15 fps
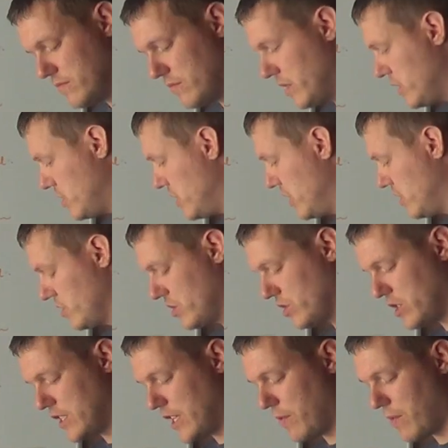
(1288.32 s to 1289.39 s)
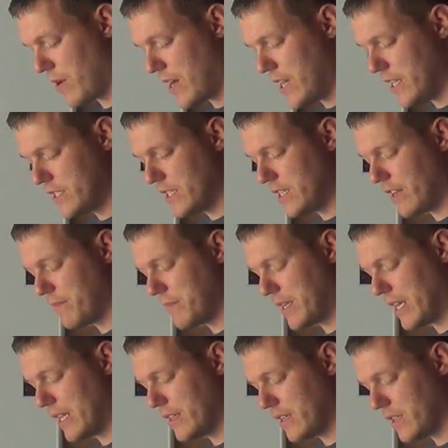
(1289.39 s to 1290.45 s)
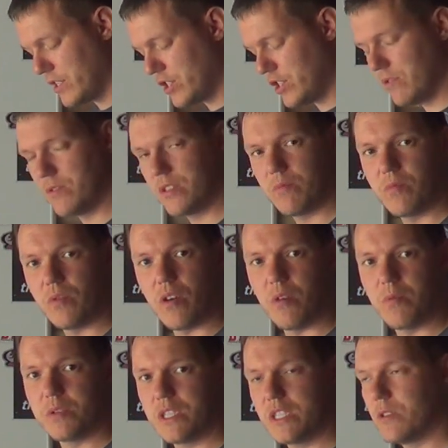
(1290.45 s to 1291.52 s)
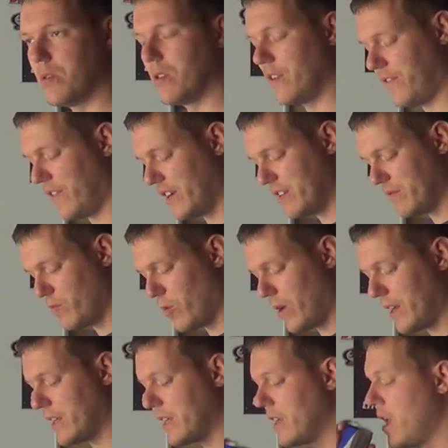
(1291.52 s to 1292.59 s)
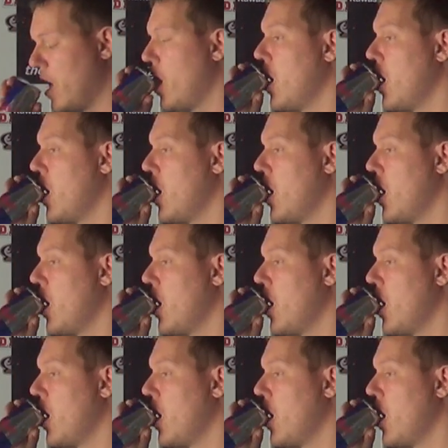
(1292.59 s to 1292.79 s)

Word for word: which he doesn't say why. Did he have mechanical issues or what? Or was his qualifying wank?